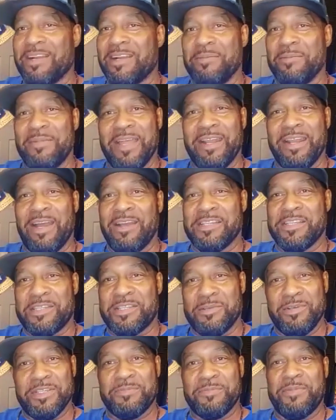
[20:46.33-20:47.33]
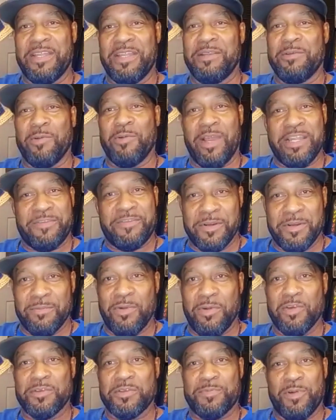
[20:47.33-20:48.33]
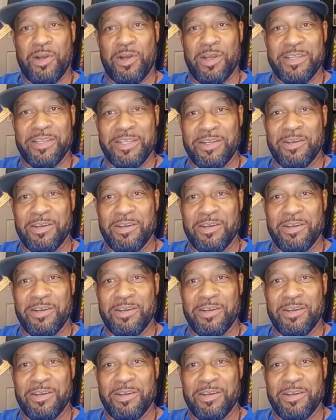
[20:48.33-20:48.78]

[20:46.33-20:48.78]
man, our history has been erased for the most part.